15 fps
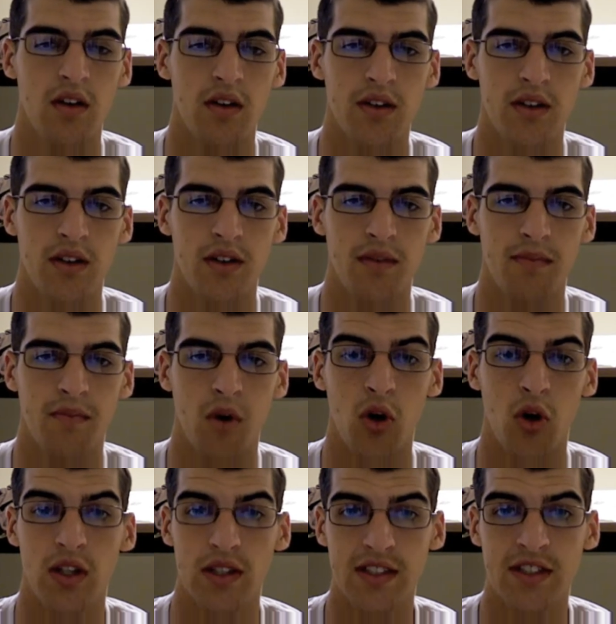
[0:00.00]

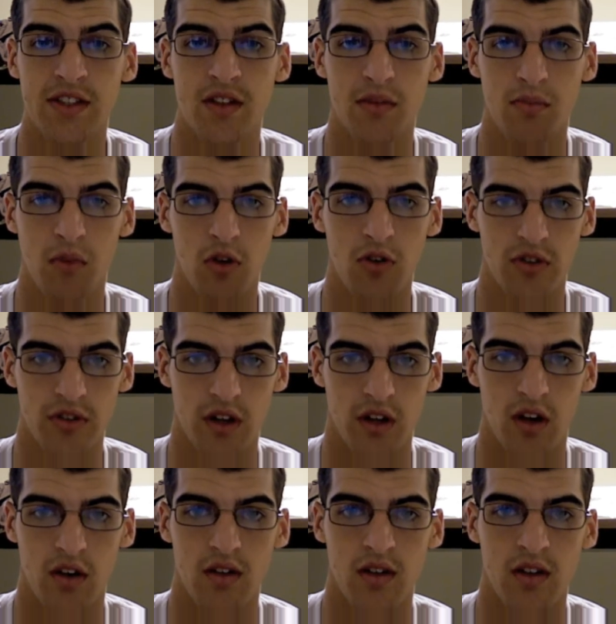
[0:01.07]
or at least the motors
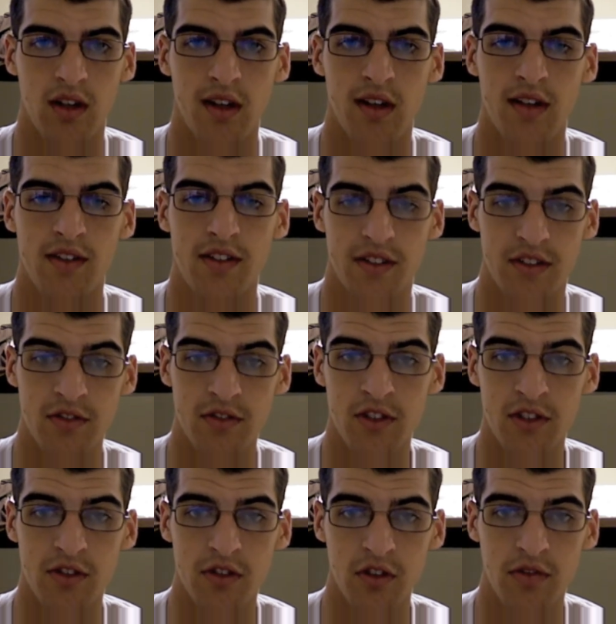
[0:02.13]
are. The
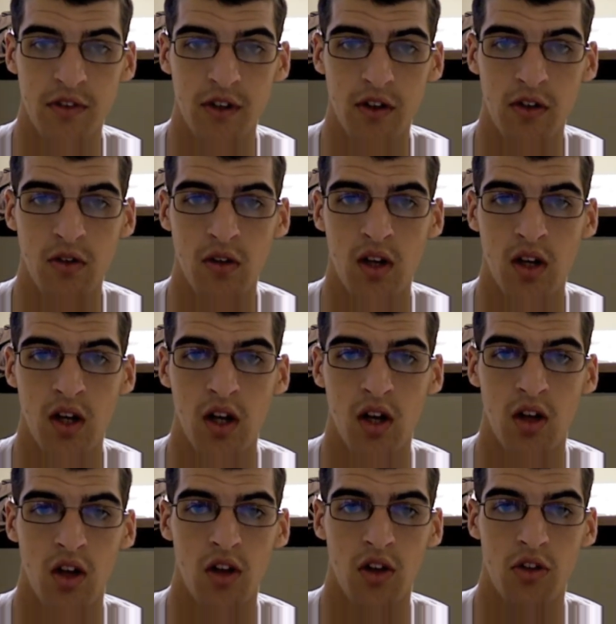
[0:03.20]
steering servo,
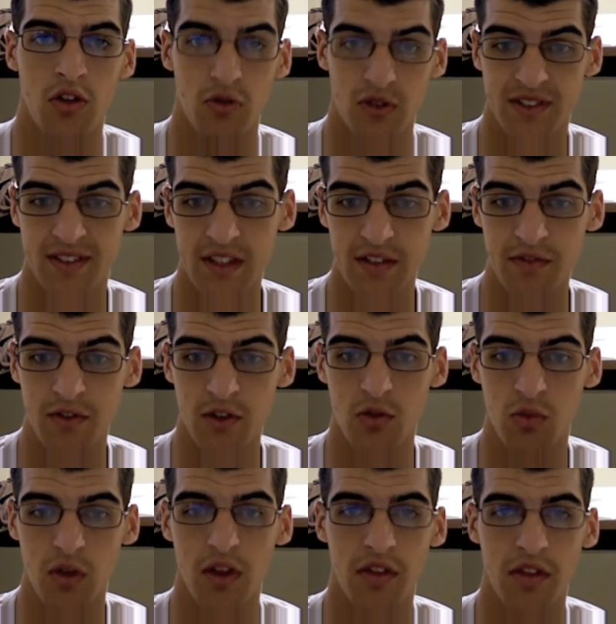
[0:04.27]
the receiver
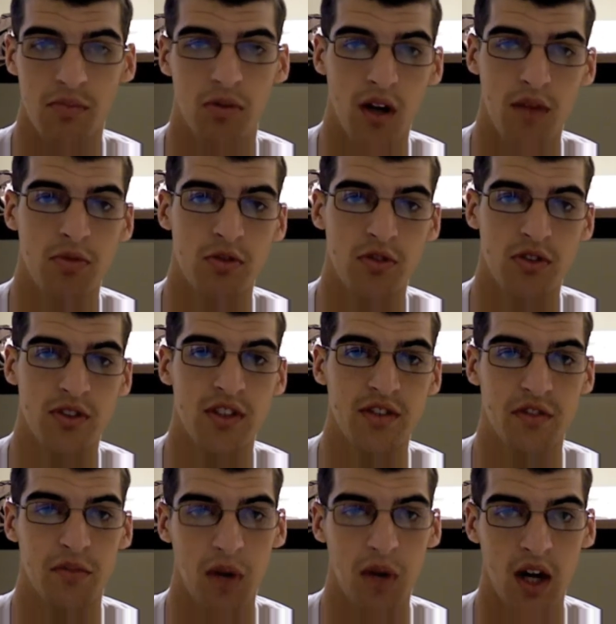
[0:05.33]
with the proper
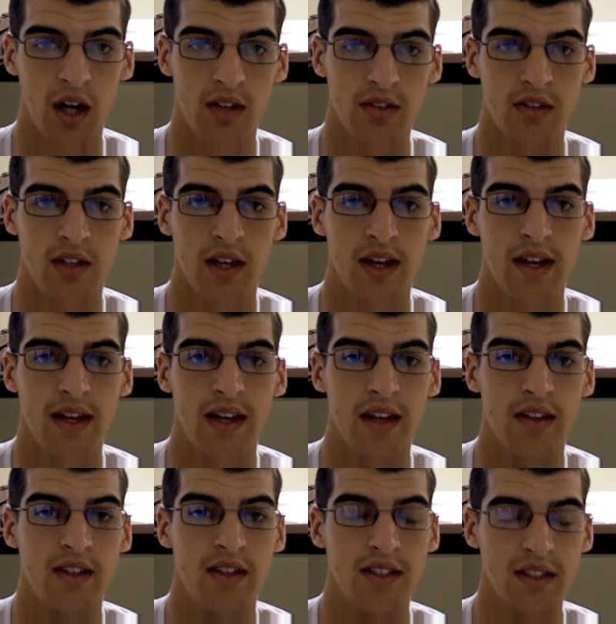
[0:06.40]
receiver box,
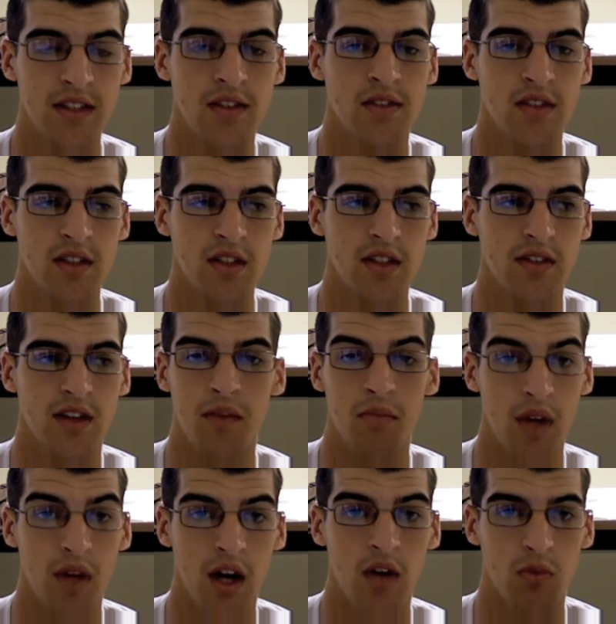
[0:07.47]
and the ESCs
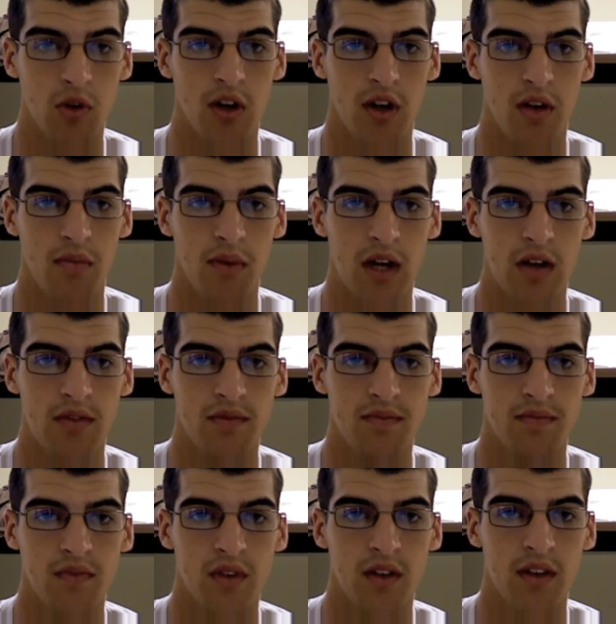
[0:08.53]
I'm not worried about.
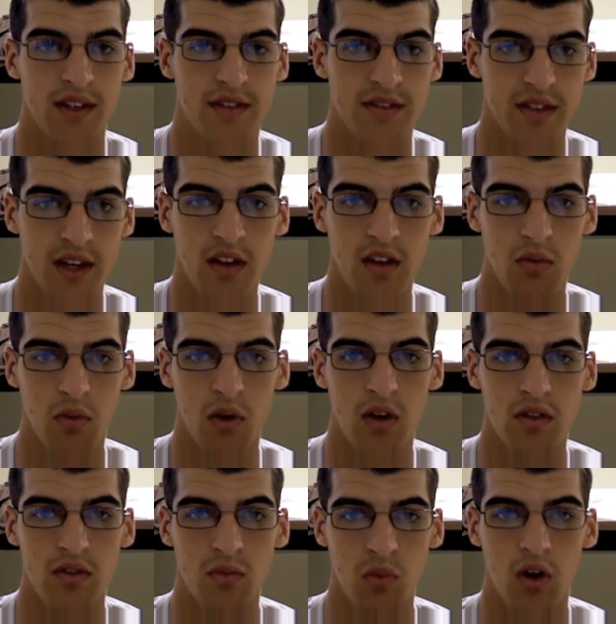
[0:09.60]
They say they're
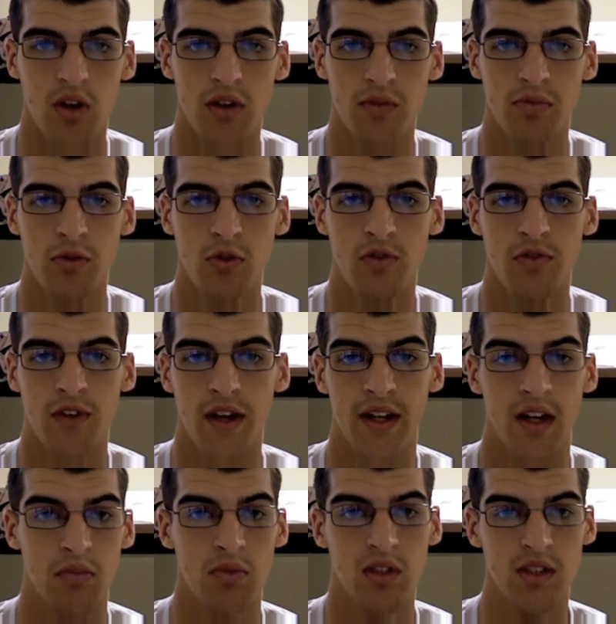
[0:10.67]
waterproof and
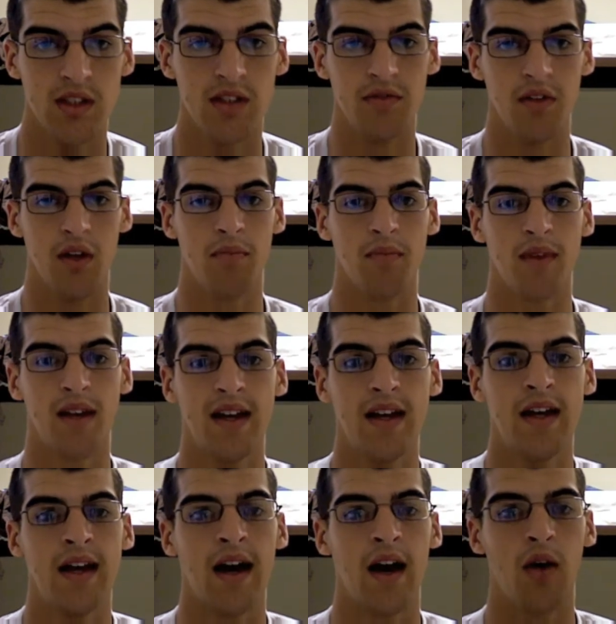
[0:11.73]
I believe them.
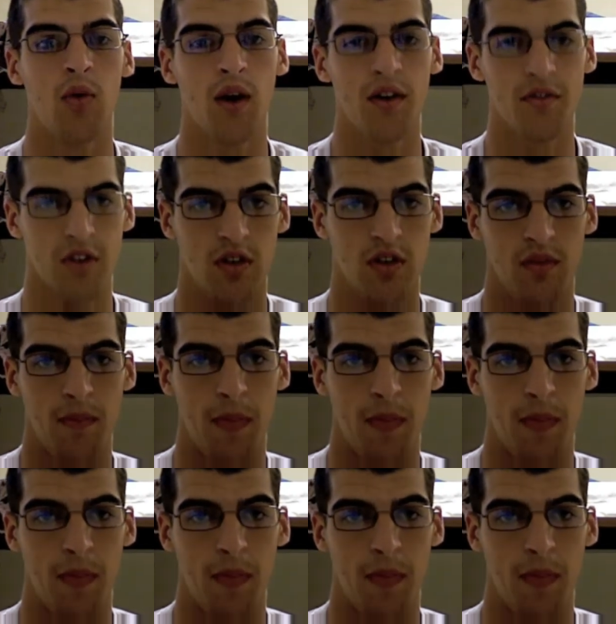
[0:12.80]
However,